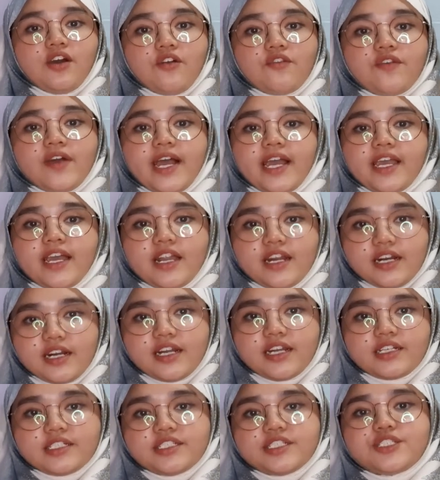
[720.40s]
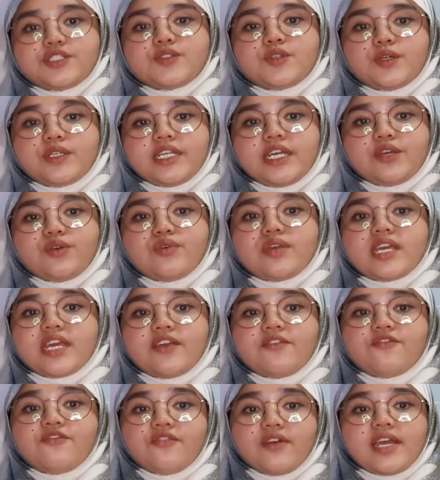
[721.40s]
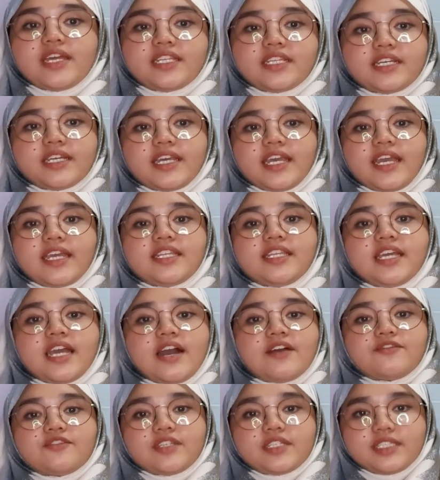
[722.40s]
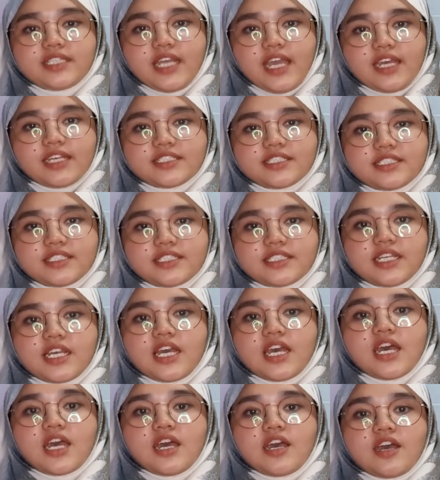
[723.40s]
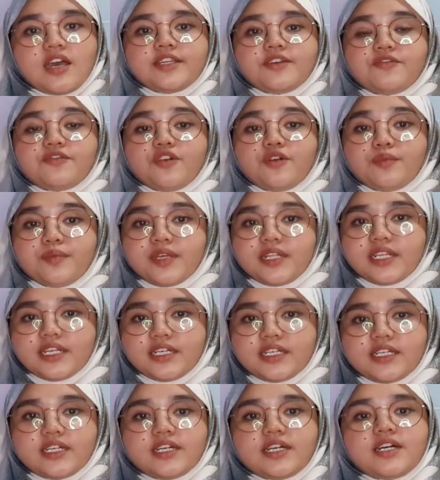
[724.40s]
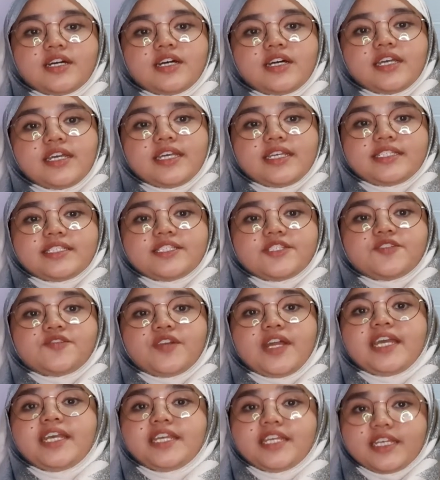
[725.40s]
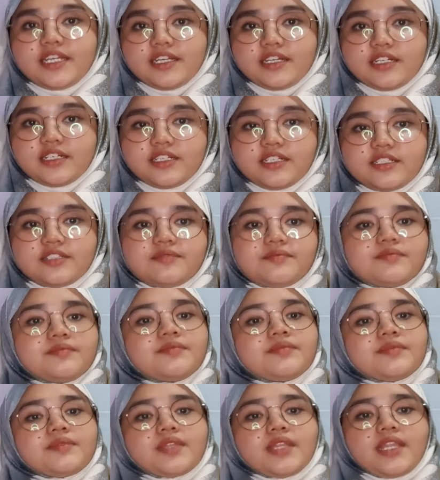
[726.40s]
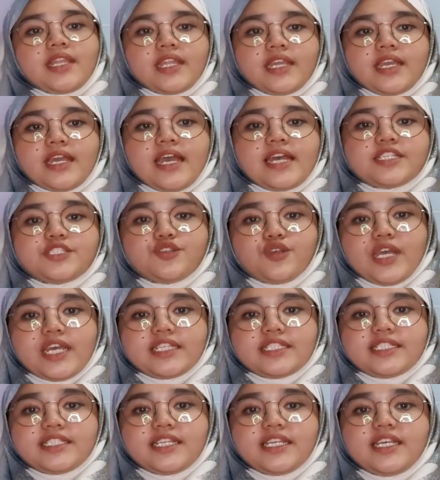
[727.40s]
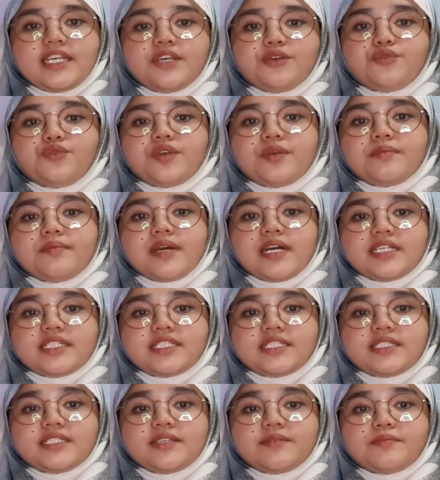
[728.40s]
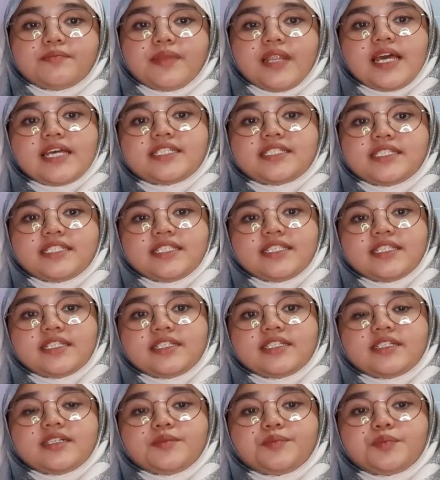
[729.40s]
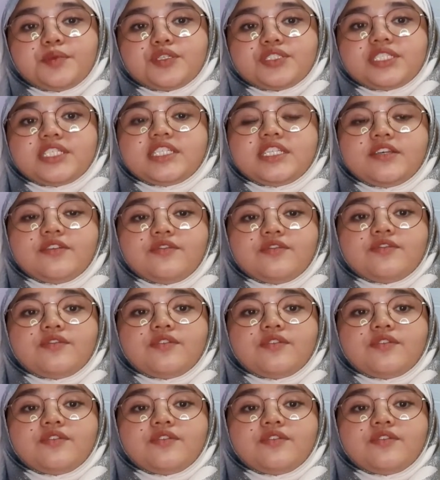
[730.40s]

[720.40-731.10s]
of IRR so that we can find the KD after tax. The formula is right here. As you can see, we must plus the positive